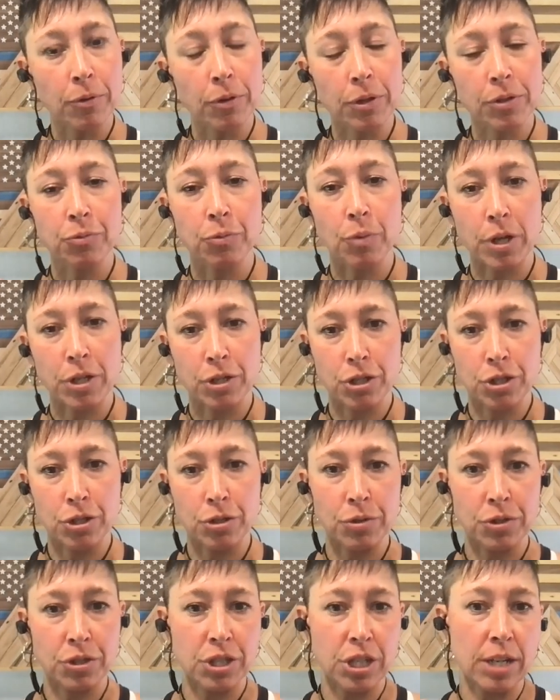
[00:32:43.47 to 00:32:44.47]
because run
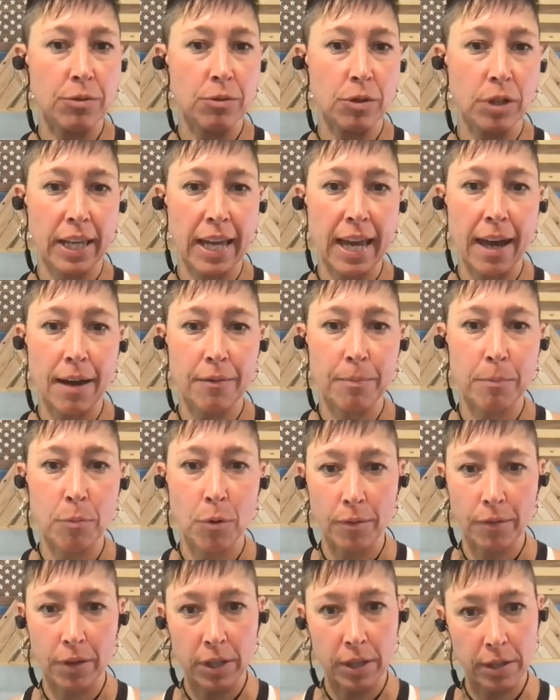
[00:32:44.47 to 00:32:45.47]
shoes generally have
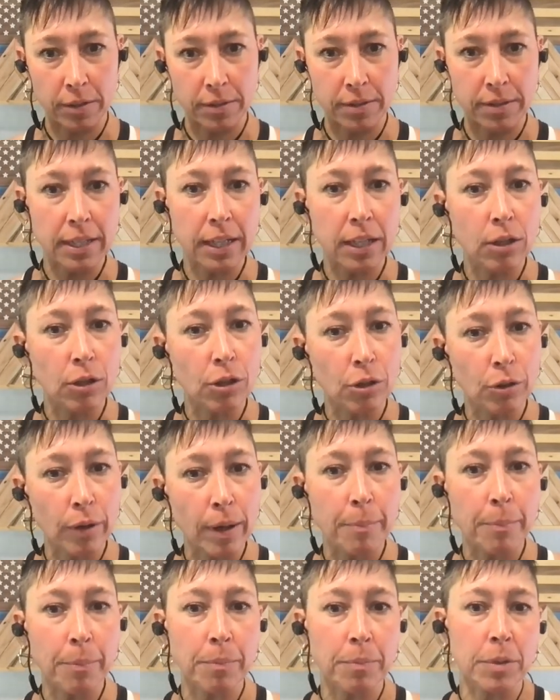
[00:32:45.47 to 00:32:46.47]
more of a little slicker grip,